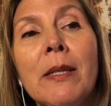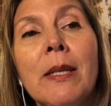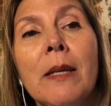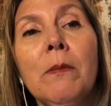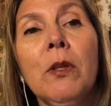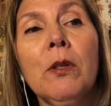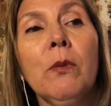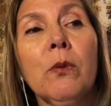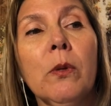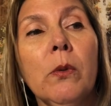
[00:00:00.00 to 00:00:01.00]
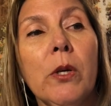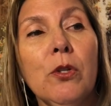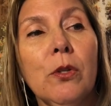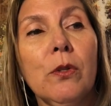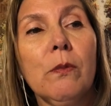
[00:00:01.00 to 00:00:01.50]
that multiple
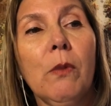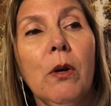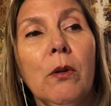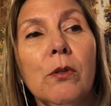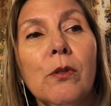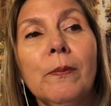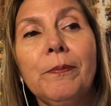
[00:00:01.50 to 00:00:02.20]
regression models